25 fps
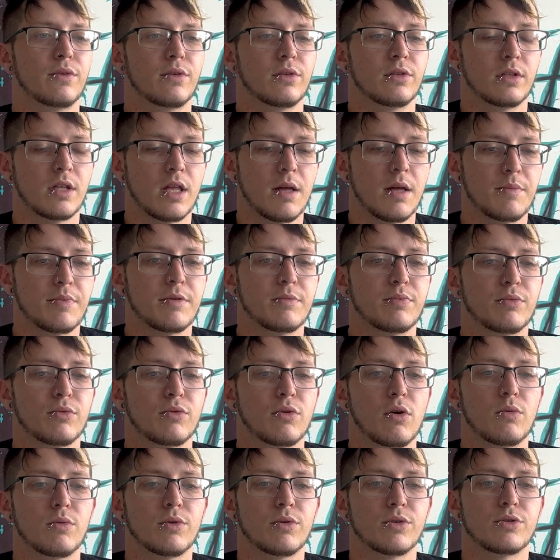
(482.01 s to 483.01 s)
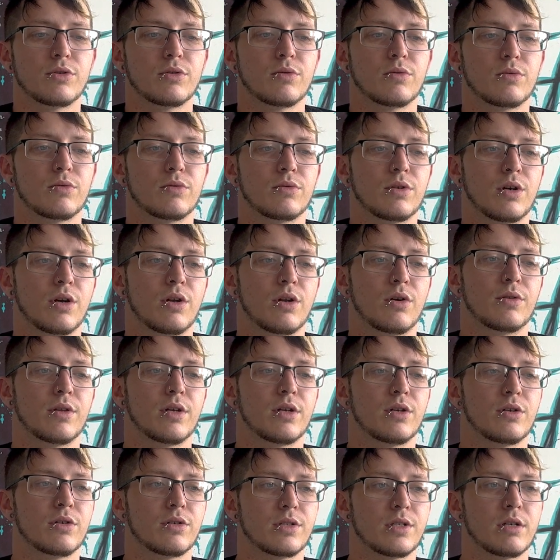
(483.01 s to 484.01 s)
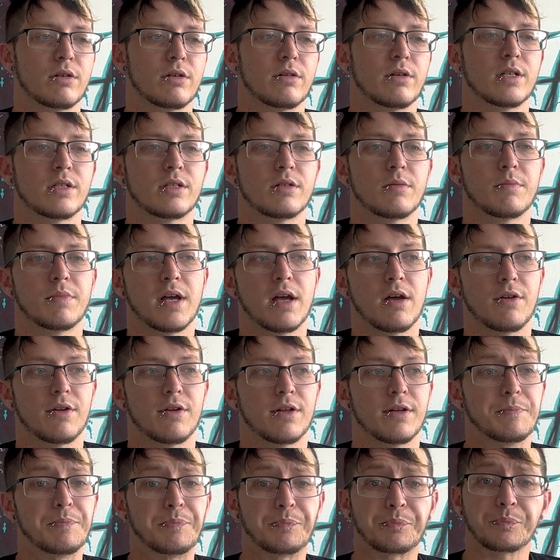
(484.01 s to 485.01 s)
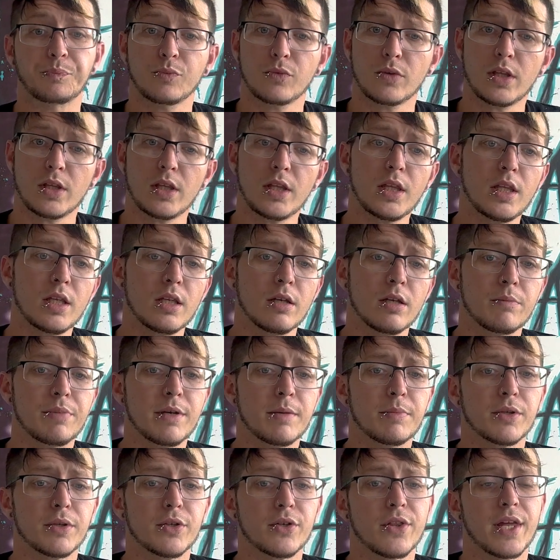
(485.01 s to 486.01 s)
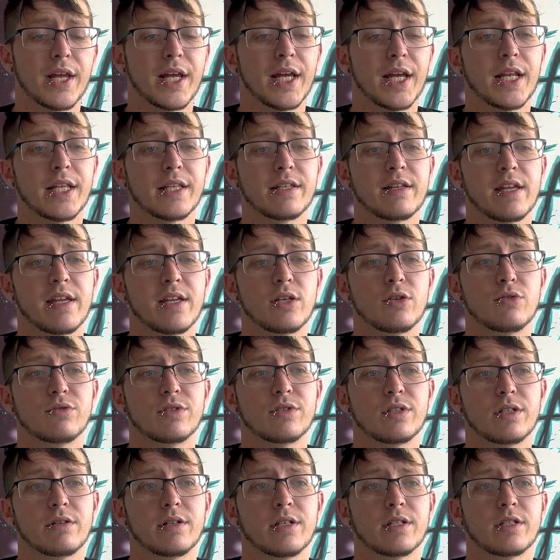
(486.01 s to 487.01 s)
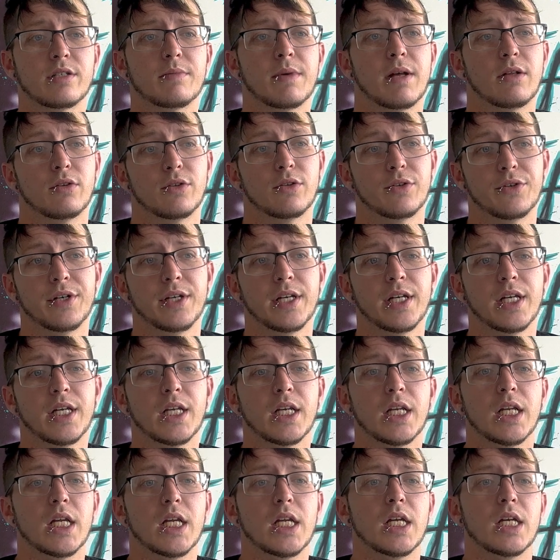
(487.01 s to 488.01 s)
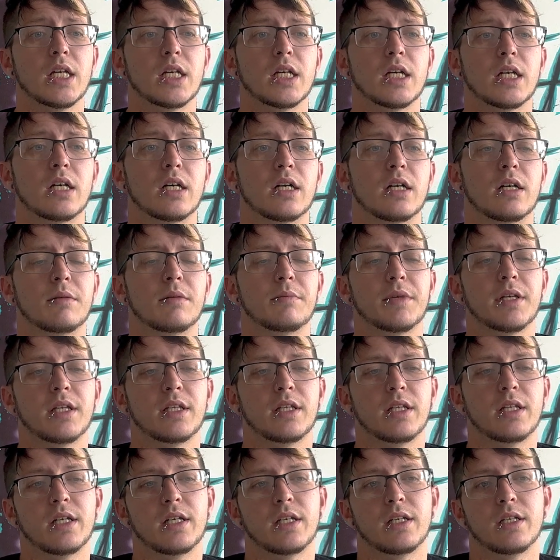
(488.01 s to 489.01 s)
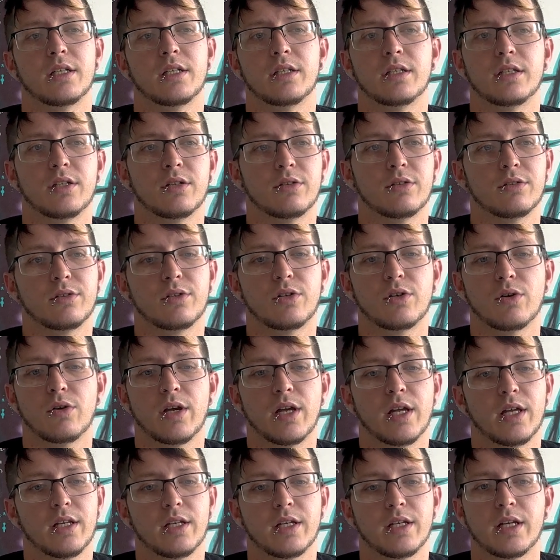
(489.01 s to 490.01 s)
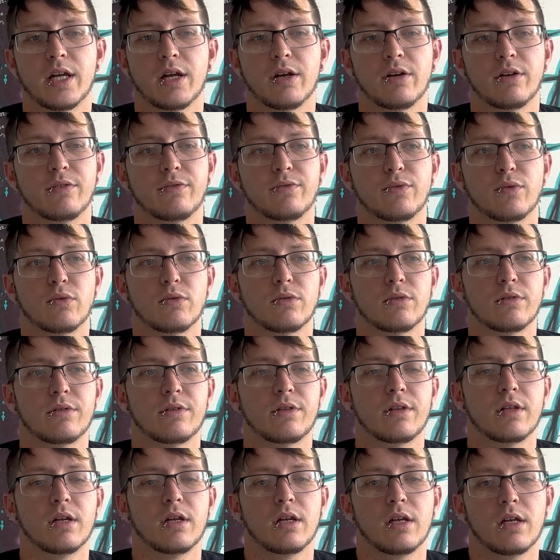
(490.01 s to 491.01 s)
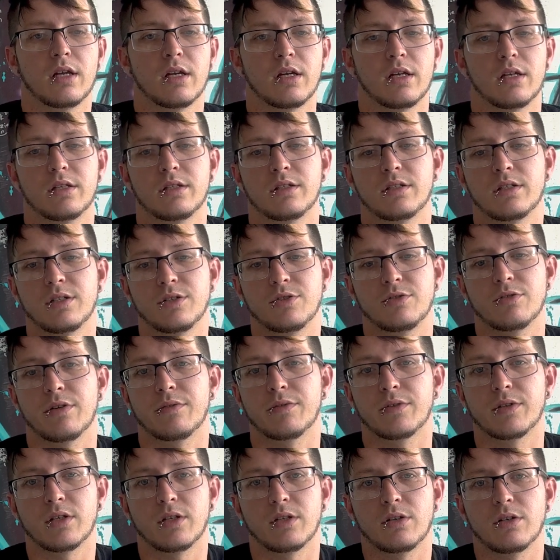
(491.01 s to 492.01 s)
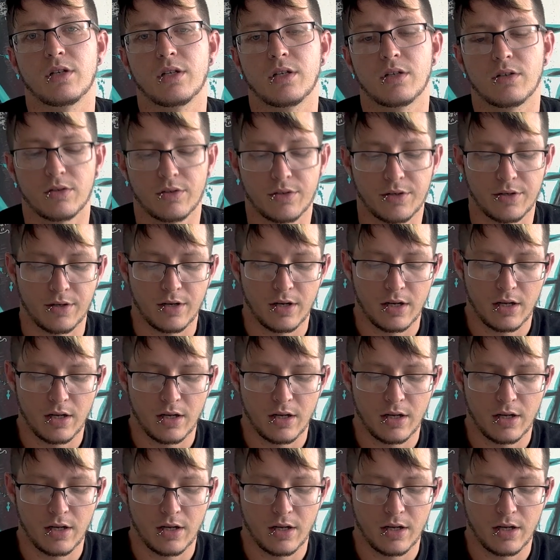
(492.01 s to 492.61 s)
let people know what you're, you know, that you're serious about it. People are then going to take you serious about learning it, um, and then they'll go ahead and carry forth and teach you everything you need to learn.